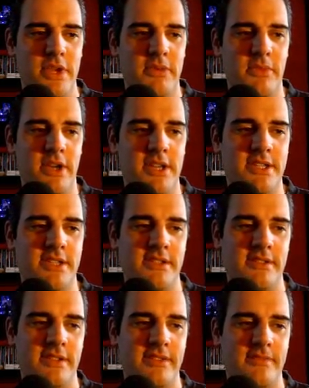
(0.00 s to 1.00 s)
minimise
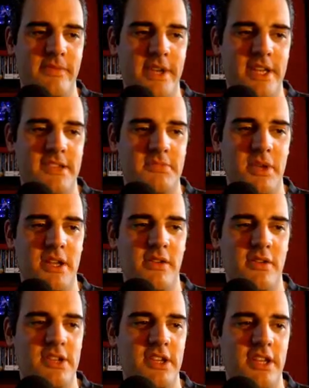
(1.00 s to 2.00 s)
any speed
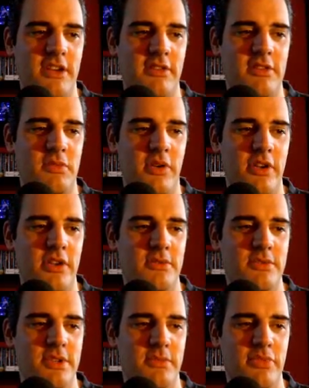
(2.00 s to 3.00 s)
loss in the areas where I know
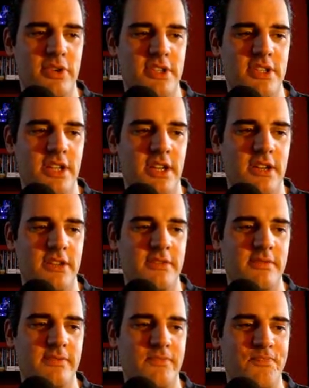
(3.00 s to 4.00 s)
I'm pretty slow.
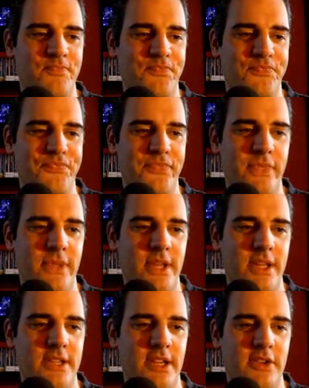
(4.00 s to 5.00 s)

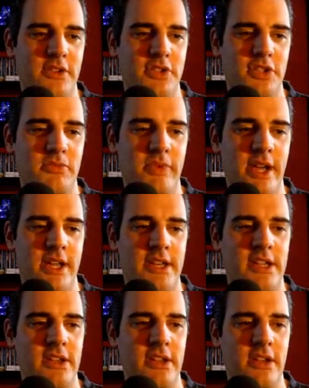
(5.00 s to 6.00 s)
So not too bad.
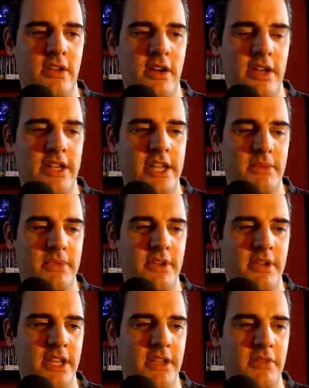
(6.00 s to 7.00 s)
I can keep
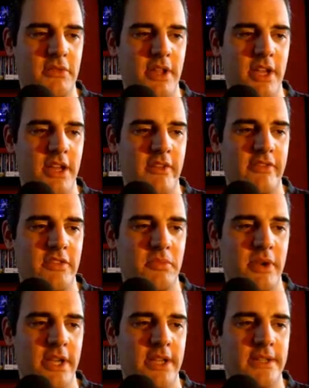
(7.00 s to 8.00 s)
third gear through there
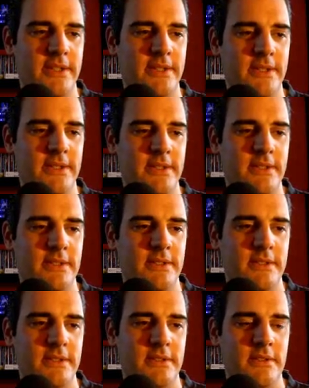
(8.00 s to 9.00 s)
comfortably.
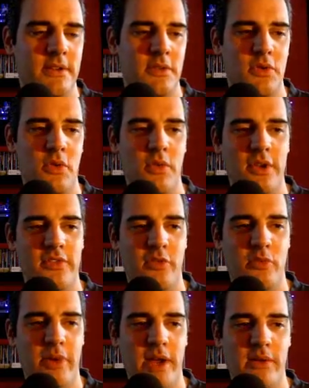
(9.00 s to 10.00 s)
Not always
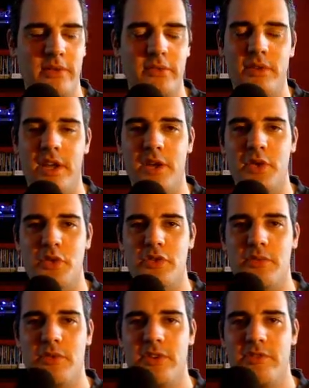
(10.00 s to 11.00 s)
full power through that corner,
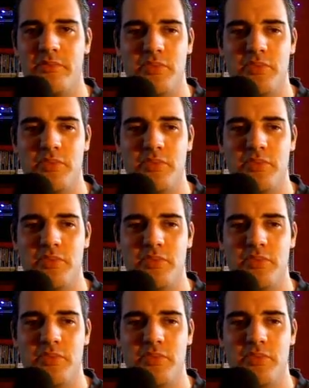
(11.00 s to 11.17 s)
I'm kind of